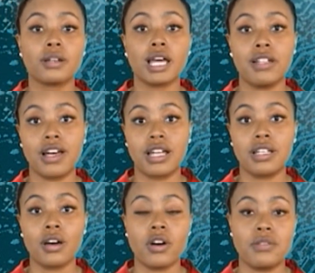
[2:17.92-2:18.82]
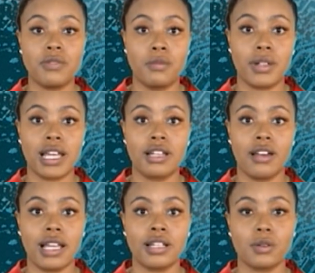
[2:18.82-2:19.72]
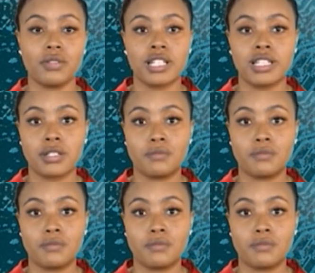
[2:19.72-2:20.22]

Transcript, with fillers: And that's all from me, it's over to you,